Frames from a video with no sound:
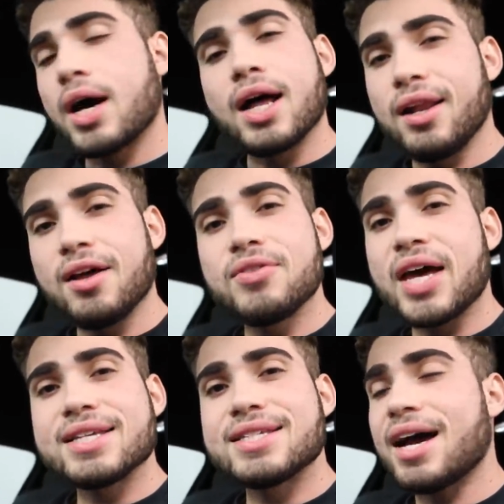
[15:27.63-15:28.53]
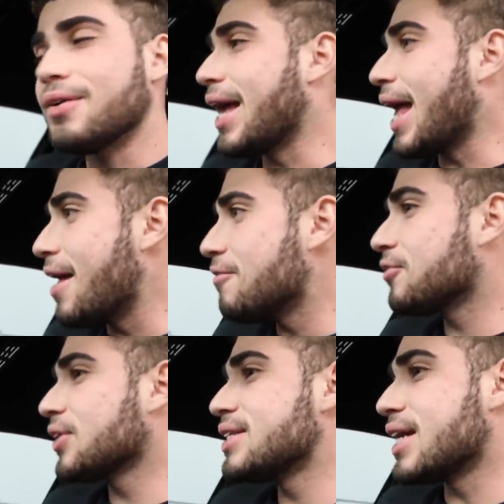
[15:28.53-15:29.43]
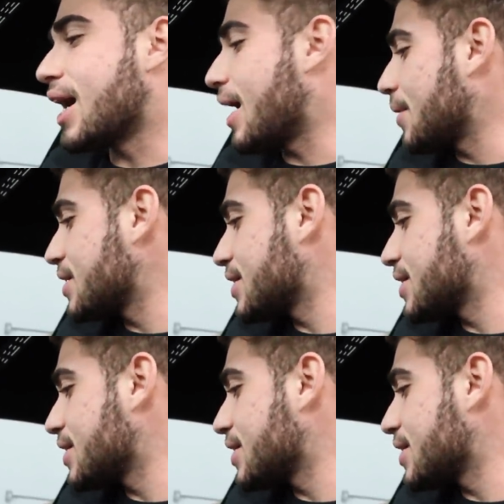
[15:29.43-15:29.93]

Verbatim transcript: I love that sound every time. That